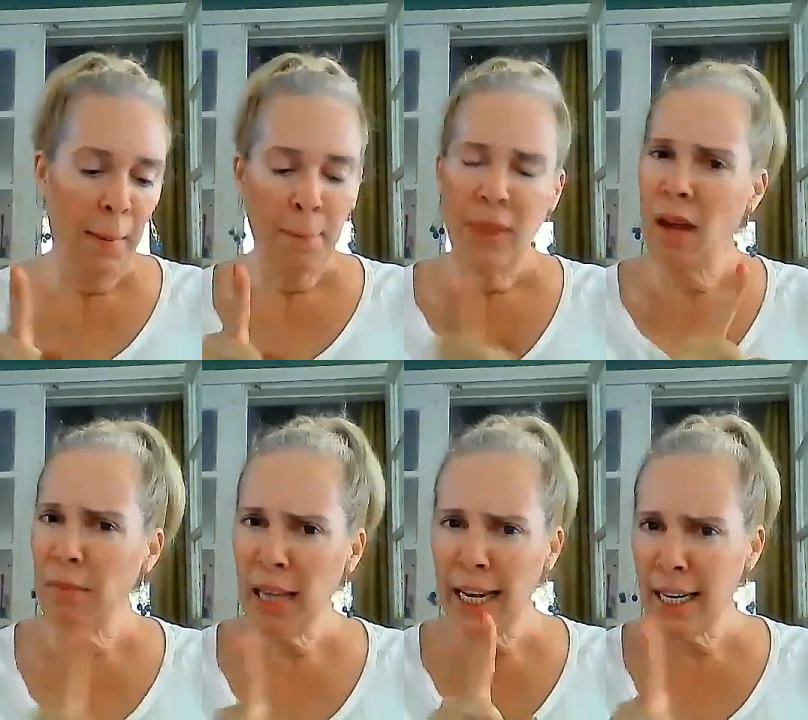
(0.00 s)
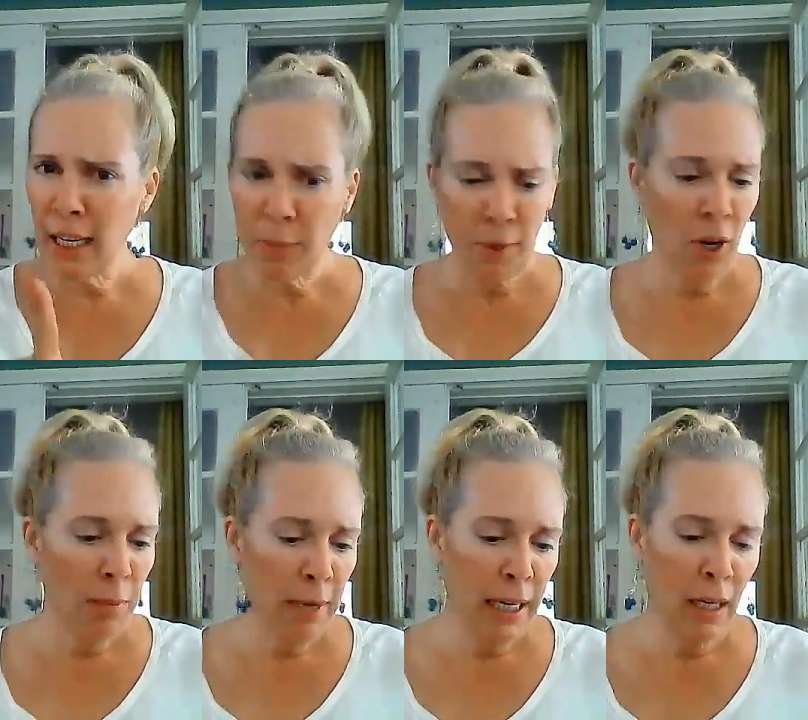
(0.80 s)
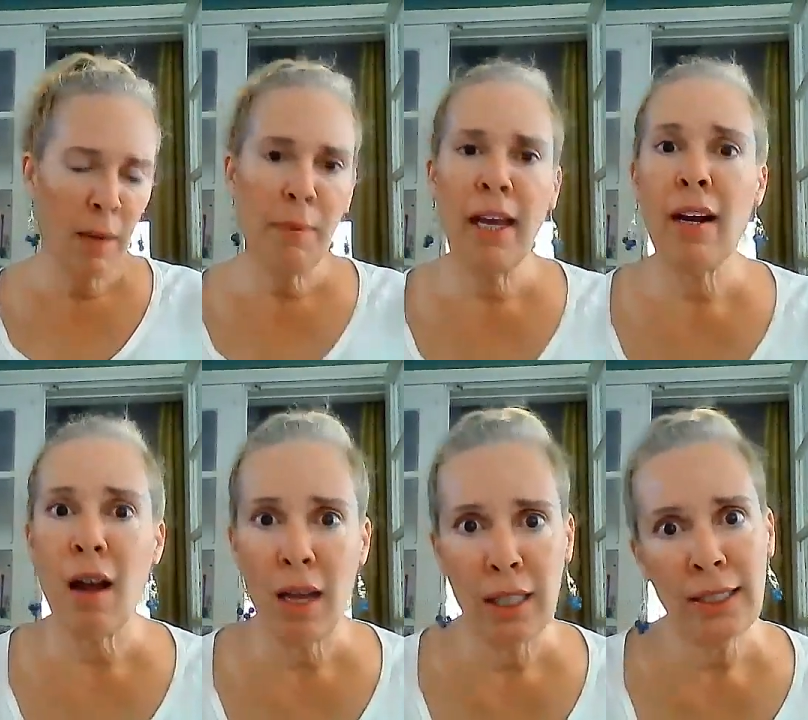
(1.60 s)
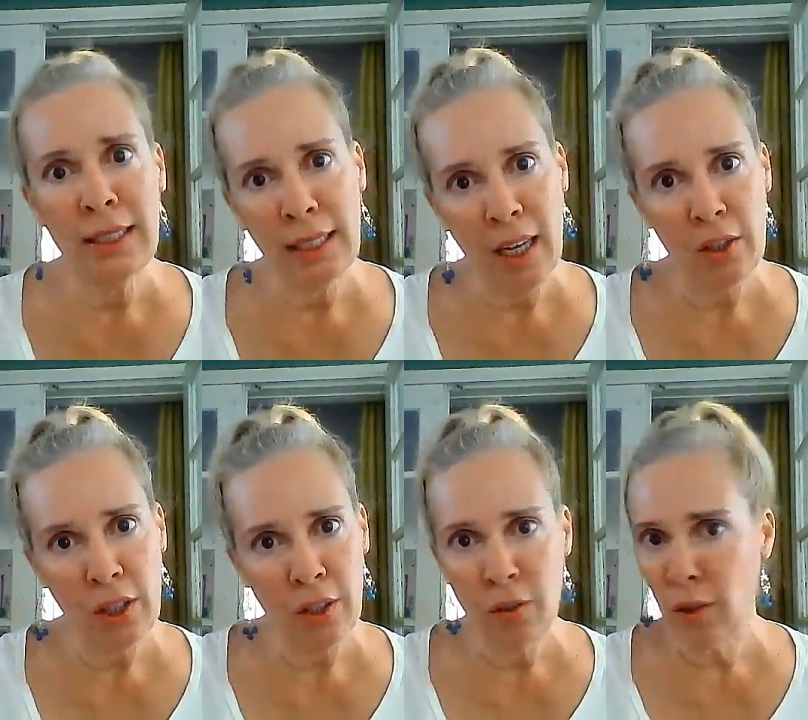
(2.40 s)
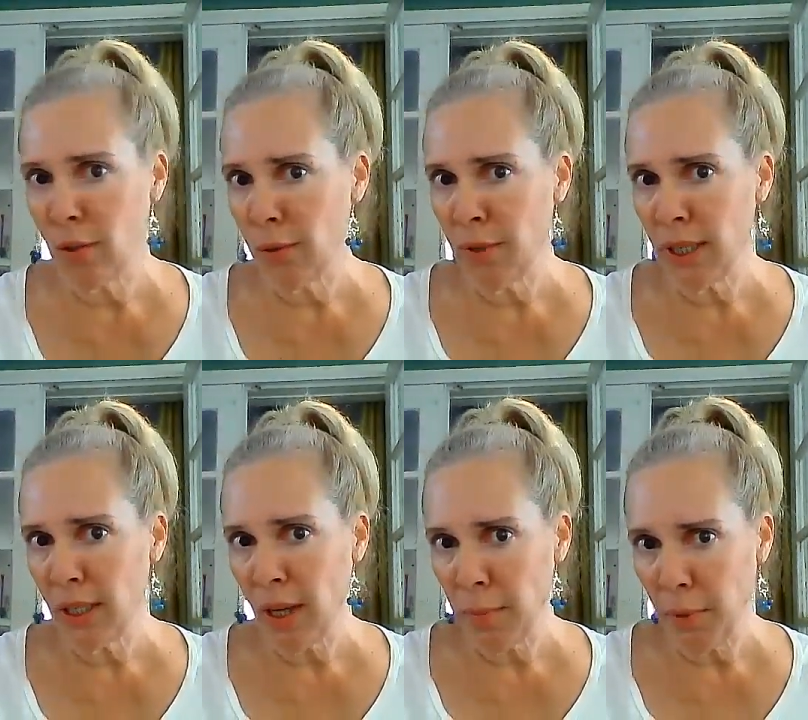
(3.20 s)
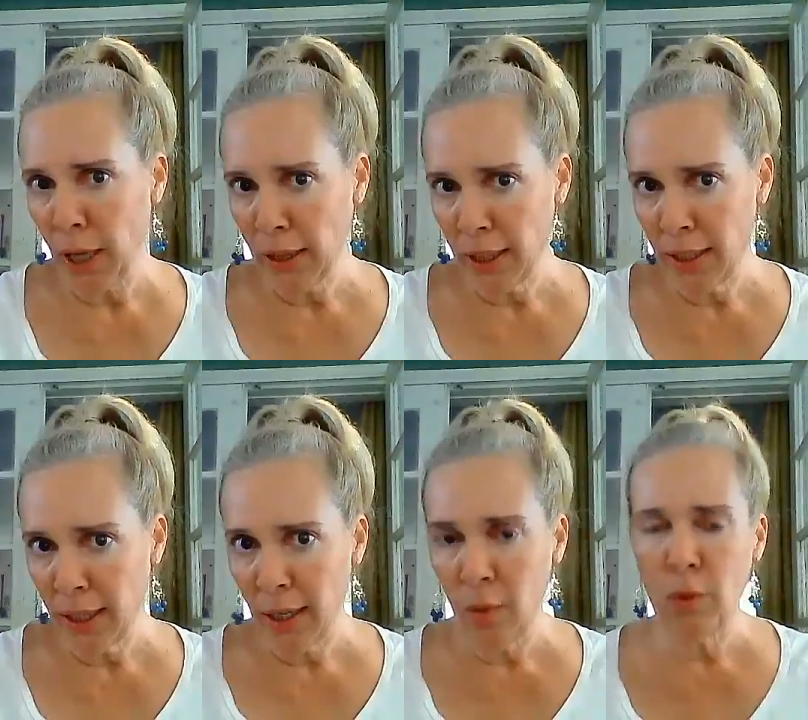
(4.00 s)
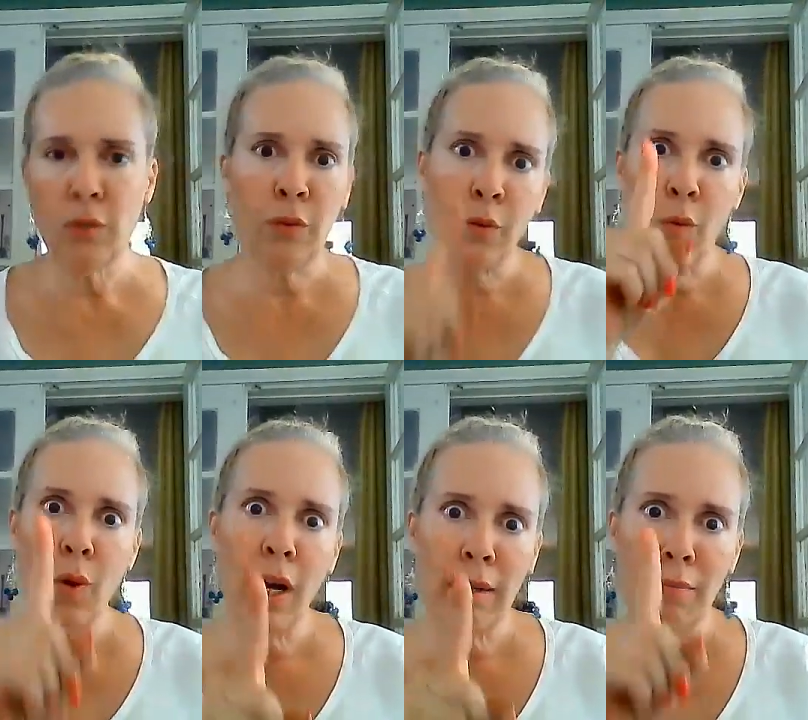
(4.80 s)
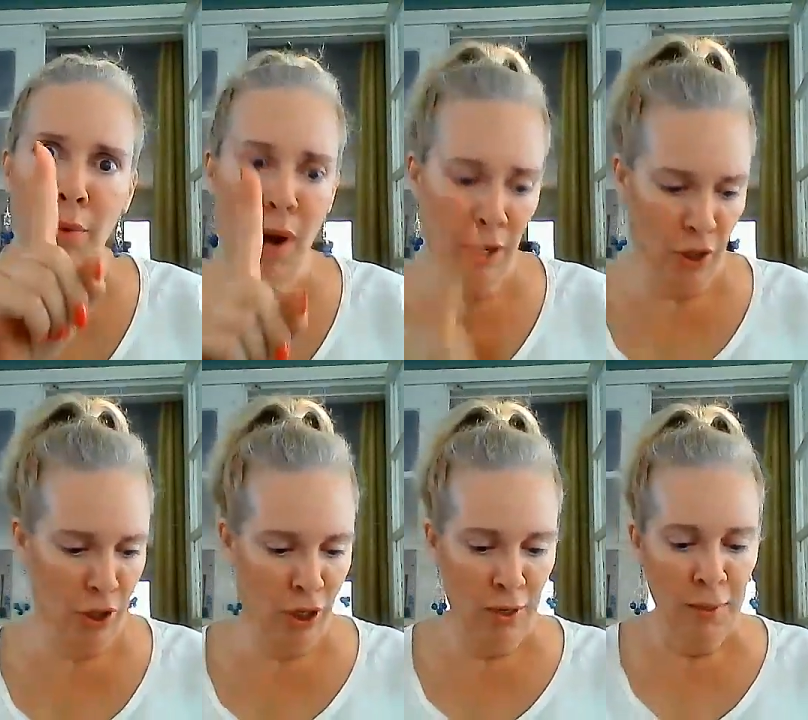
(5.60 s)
Now, I'm not an expert on makeup, and honestly, I'll tell you the only reason I bought this kit was for one brush.